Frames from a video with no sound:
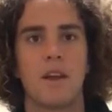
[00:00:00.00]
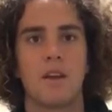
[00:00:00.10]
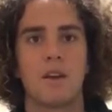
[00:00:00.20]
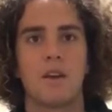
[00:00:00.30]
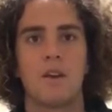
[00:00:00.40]

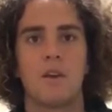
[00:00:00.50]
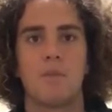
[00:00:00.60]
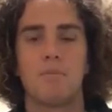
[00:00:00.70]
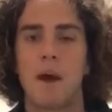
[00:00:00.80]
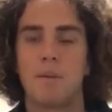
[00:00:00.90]
and
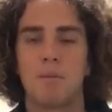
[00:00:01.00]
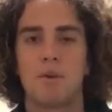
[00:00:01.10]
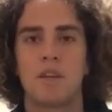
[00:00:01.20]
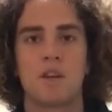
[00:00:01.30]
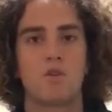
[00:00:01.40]
maybe
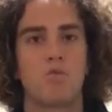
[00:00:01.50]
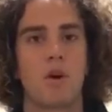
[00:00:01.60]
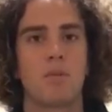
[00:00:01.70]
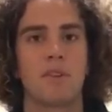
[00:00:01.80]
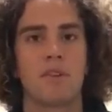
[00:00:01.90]
potential
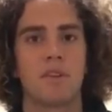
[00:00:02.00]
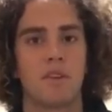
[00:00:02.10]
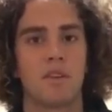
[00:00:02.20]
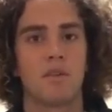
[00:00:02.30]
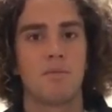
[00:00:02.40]
promises
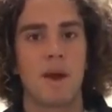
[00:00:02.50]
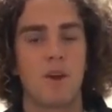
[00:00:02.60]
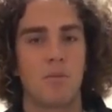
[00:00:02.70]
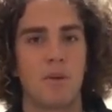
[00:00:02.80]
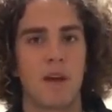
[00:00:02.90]
that may
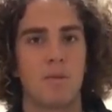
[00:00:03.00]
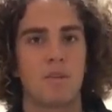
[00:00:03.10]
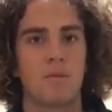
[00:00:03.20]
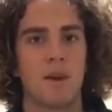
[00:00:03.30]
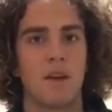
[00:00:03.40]
not be able
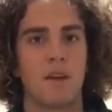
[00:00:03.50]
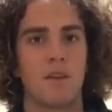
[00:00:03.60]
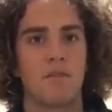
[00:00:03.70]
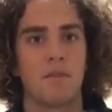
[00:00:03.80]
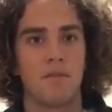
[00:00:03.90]
to be
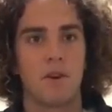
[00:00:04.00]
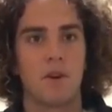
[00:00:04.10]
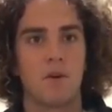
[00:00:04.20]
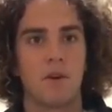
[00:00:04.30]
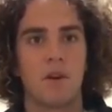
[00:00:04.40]

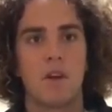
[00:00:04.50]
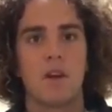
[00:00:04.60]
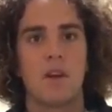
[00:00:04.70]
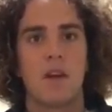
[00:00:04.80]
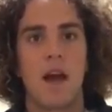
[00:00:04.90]
fulfilled.
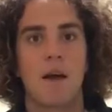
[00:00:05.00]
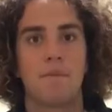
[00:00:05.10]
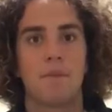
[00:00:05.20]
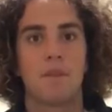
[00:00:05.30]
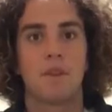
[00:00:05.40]

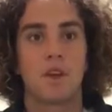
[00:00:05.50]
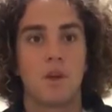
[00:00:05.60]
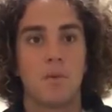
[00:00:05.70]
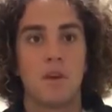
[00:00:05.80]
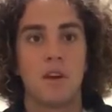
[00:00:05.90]
The
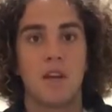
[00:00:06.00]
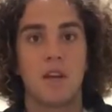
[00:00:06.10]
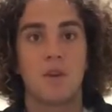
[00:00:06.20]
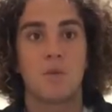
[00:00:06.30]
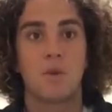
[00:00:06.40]

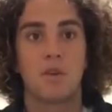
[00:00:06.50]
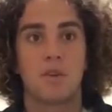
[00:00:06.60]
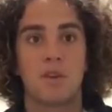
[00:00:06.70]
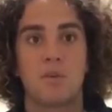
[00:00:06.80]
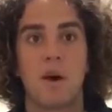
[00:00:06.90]
community was
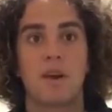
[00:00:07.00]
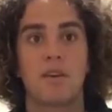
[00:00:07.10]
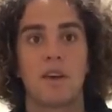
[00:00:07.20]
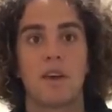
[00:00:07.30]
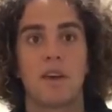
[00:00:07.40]
just
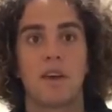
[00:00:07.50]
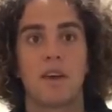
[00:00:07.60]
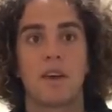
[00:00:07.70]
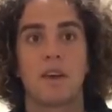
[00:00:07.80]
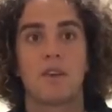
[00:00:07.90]
wondering,
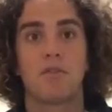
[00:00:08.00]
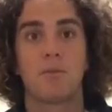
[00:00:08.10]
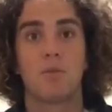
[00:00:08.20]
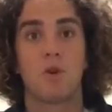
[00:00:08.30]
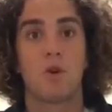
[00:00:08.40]

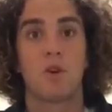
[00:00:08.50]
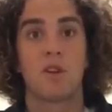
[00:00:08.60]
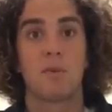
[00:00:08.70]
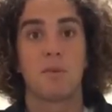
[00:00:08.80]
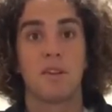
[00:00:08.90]
from your
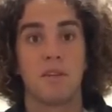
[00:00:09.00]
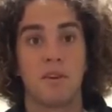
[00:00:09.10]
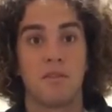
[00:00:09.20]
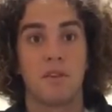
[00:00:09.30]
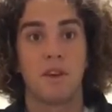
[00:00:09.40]

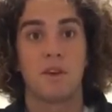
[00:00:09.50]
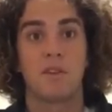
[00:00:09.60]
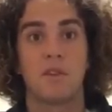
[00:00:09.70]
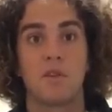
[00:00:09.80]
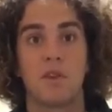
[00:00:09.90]
specific
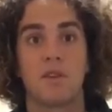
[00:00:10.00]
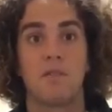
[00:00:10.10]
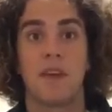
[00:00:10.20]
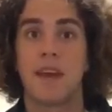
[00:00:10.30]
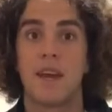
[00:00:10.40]
fields, if
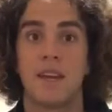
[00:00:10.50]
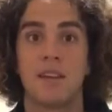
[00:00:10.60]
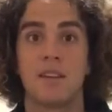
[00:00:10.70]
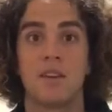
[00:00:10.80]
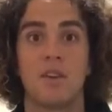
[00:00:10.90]
there are any
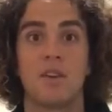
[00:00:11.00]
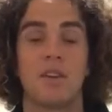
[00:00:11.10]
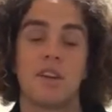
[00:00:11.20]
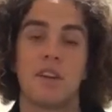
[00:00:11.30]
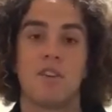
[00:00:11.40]
concerns
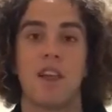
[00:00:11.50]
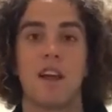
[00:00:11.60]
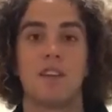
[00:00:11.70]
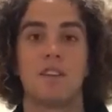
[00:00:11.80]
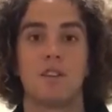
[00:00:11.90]
that are
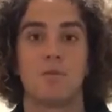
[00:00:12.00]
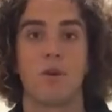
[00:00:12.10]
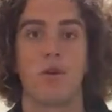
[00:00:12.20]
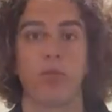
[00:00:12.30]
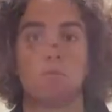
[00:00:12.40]
related to the project.